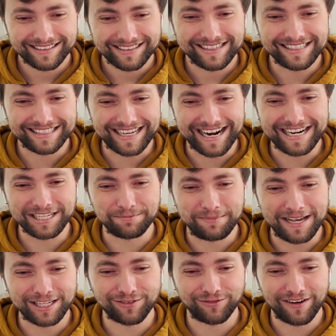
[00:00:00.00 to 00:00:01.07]
He's got his
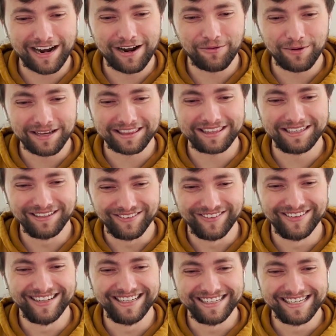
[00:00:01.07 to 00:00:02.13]
best friend with him,
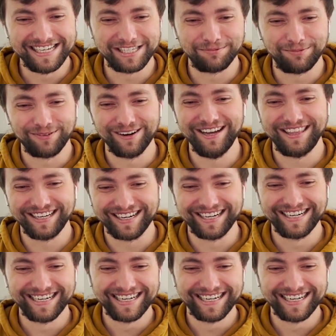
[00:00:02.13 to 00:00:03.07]
his brother.